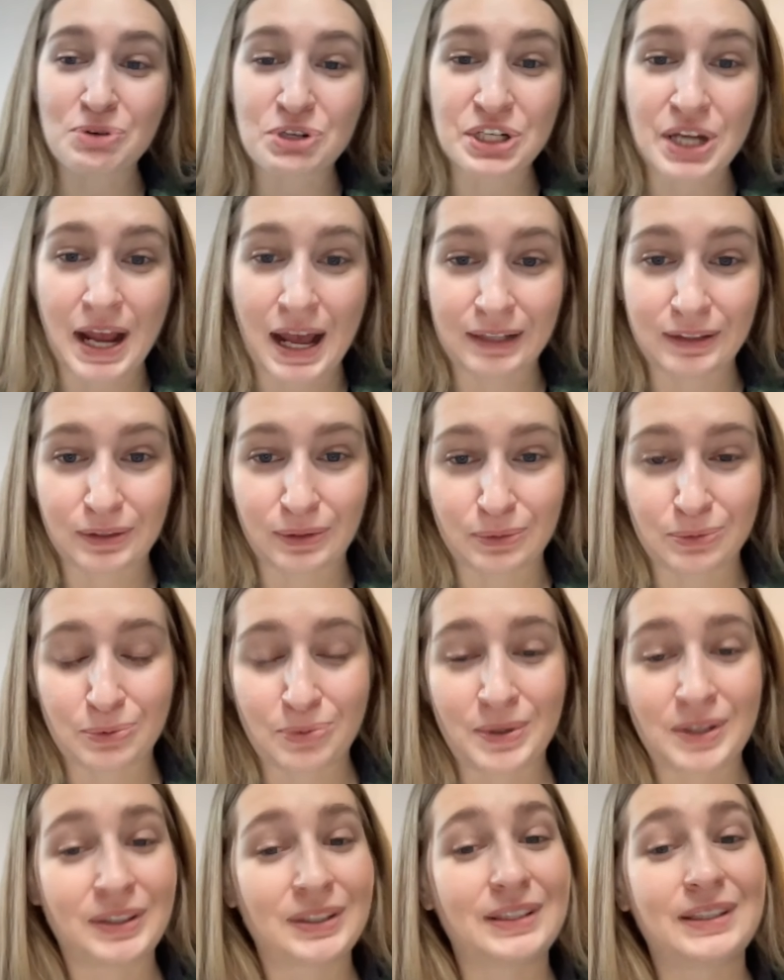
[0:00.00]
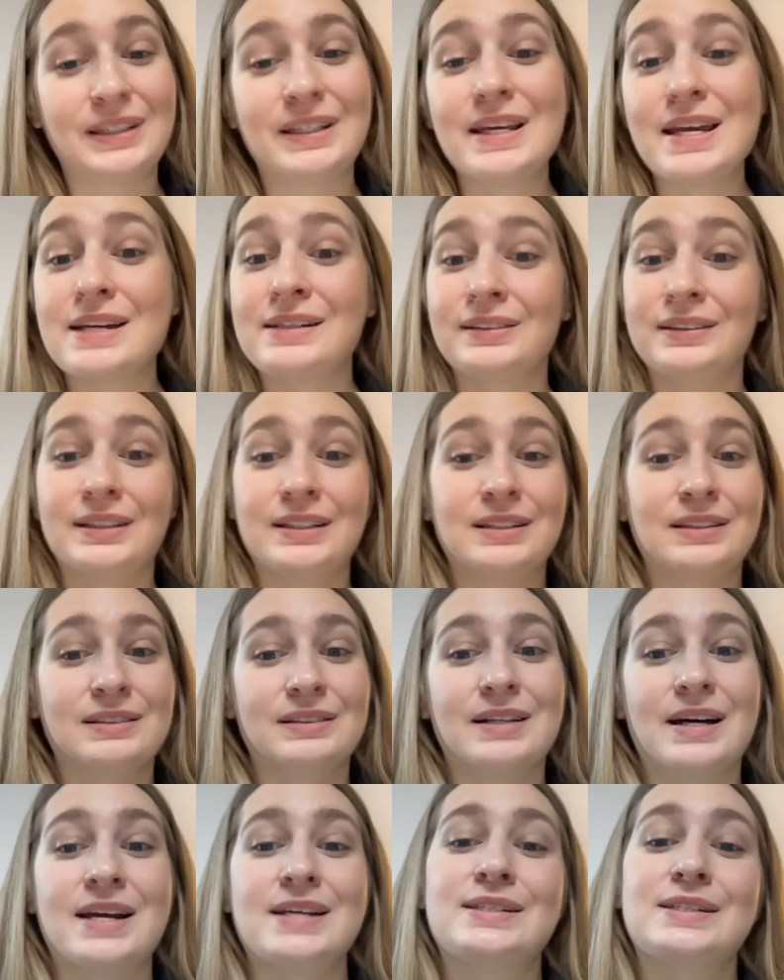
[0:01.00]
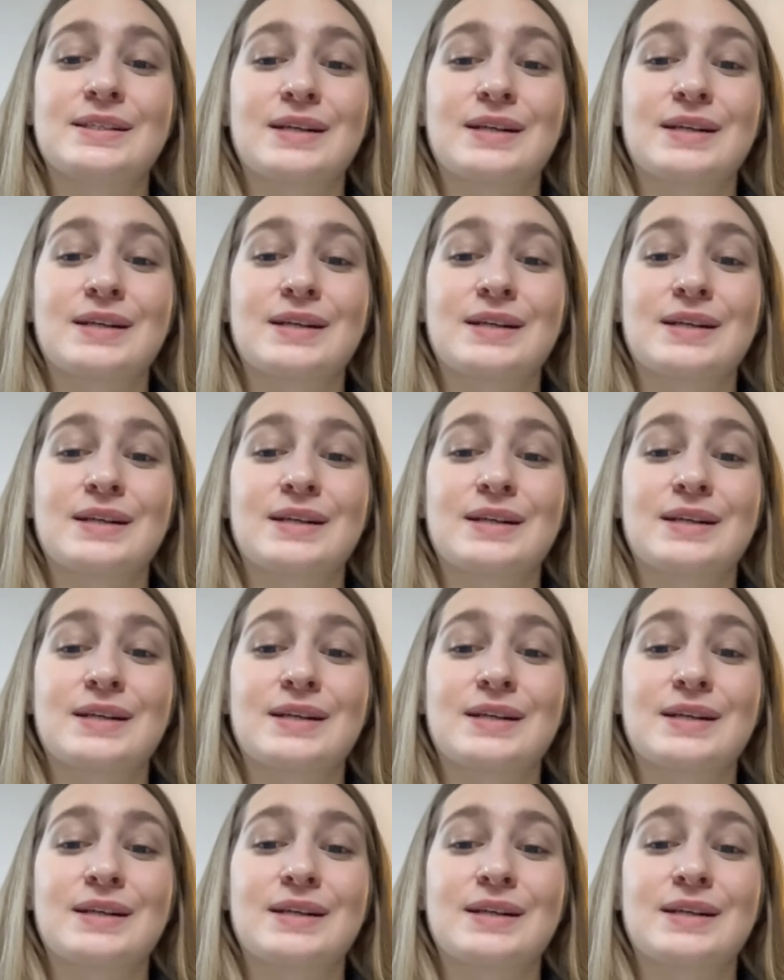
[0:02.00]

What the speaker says: channel, we daily analyze